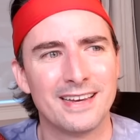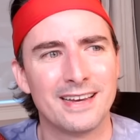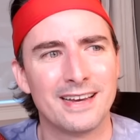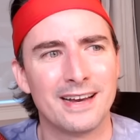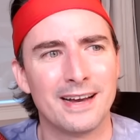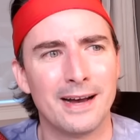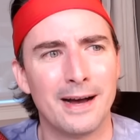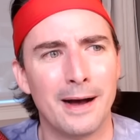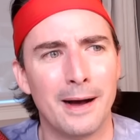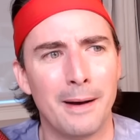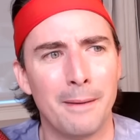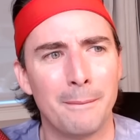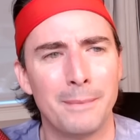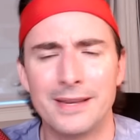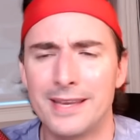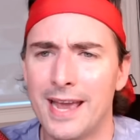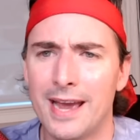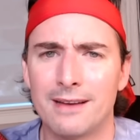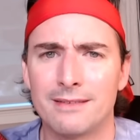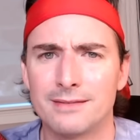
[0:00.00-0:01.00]

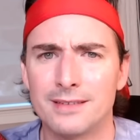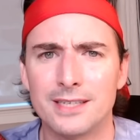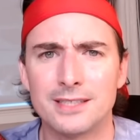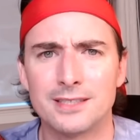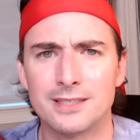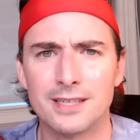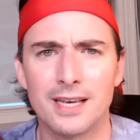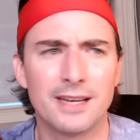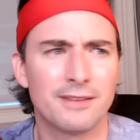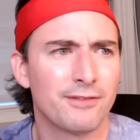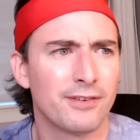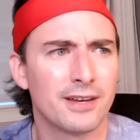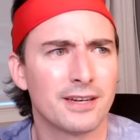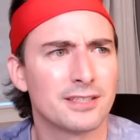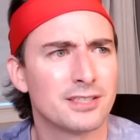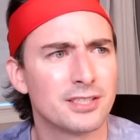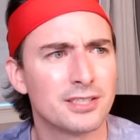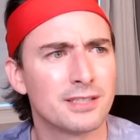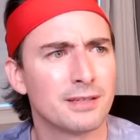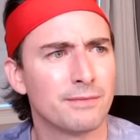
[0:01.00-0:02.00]
But yeah, it's
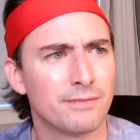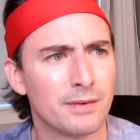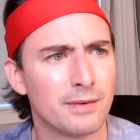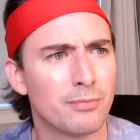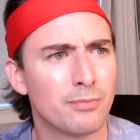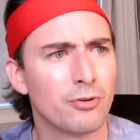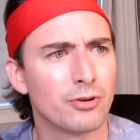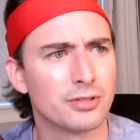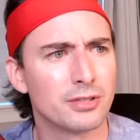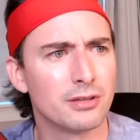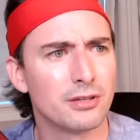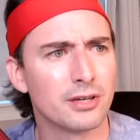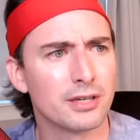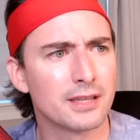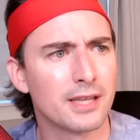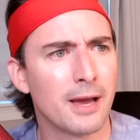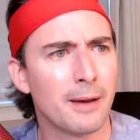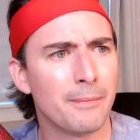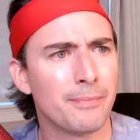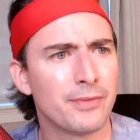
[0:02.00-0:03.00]
just important to look at
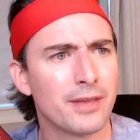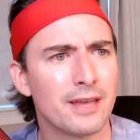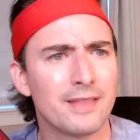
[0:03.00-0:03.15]
them.